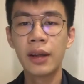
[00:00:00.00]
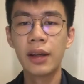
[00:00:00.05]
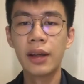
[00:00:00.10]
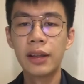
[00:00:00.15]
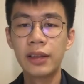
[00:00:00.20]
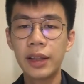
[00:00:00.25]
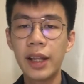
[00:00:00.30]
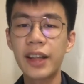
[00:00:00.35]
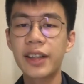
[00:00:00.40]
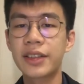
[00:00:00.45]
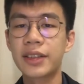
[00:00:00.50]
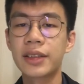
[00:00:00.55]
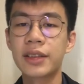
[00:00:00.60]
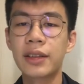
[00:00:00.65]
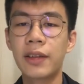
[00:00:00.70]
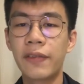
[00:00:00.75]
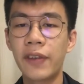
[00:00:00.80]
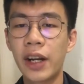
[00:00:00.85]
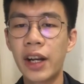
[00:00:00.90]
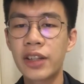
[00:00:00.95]
Next, the
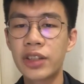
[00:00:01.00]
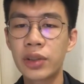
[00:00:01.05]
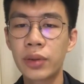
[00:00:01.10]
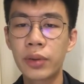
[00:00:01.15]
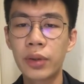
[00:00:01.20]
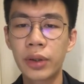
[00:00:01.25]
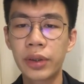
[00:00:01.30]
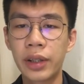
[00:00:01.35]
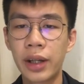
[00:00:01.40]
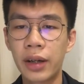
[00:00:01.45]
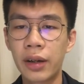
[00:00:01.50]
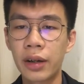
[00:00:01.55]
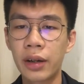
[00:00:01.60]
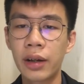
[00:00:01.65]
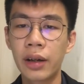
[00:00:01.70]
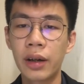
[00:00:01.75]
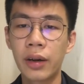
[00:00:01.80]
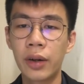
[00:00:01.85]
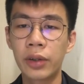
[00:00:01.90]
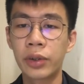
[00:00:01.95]
Financial Conduct
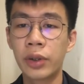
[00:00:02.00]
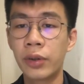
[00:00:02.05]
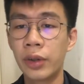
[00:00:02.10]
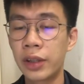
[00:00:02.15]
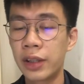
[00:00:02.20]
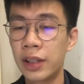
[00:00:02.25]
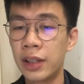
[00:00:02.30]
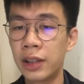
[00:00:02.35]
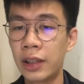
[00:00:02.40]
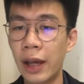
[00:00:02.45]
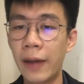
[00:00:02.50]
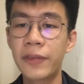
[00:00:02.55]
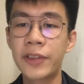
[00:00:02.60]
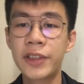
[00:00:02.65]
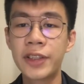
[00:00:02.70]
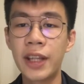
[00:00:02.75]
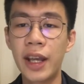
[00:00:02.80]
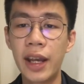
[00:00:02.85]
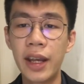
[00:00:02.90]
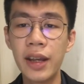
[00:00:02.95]
Authority, the
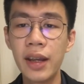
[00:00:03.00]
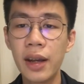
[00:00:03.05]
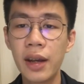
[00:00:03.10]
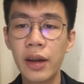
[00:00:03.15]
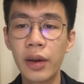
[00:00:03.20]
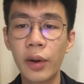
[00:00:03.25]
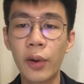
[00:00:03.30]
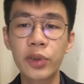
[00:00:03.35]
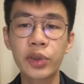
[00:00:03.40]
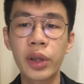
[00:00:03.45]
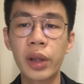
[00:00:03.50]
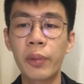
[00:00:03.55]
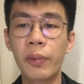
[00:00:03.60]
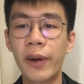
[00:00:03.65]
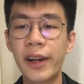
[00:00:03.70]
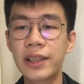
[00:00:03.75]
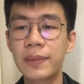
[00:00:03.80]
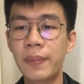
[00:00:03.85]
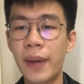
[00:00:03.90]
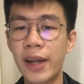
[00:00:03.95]
FCA, also
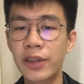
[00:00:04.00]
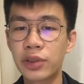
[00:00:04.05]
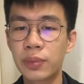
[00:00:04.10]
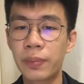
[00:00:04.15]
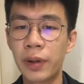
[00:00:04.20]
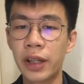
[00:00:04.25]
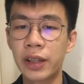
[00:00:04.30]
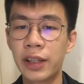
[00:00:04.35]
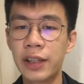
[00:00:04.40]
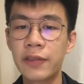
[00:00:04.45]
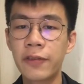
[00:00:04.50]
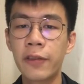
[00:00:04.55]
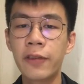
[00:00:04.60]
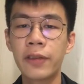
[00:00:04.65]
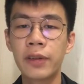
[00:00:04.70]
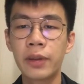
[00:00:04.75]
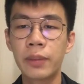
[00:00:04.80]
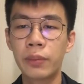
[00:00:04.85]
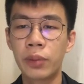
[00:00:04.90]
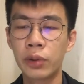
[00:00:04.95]
advised banks
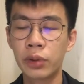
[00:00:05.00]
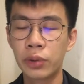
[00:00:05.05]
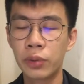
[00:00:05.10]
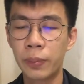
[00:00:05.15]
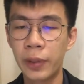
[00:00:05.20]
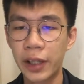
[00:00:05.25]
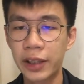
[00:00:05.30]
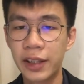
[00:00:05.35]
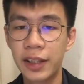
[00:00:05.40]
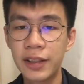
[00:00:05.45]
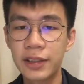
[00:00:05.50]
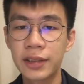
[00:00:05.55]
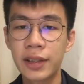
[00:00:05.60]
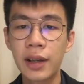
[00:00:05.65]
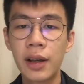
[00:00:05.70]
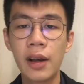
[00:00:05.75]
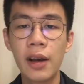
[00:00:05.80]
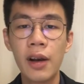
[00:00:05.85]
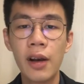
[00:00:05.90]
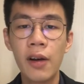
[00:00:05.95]
to practice
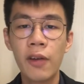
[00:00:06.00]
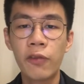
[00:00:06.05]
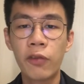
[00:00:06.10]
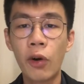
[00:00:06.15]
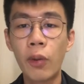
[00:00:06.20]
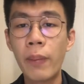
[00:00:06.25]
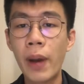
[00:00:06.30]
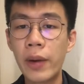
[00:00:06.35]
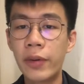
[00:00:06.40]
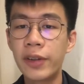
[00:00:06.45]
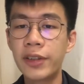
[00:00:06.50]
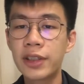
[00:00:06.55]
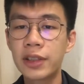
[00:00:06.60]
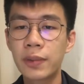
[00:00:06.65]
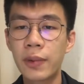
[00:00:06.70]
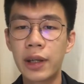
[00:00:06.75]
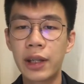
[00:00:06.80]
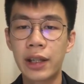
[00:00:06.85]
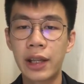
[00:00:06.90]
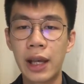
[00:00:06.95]
forbearance
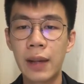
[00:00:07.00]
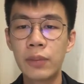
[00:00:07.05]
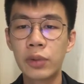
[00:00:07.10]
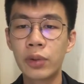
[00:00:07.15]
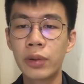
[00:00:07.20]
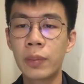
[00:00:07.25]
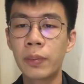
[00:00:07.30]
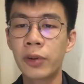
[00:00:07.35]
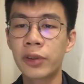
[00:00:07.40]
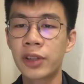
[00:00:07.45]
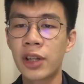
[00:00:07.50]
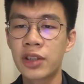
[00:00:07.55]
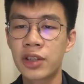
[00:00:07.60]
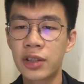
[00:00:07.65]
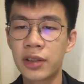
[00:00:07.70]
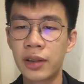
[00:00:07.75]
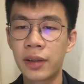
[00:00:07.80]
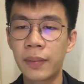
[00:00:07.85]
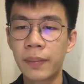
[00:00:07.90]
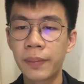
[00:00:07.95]
when it came to
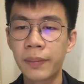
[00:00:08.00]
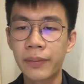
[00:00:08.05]
repossession.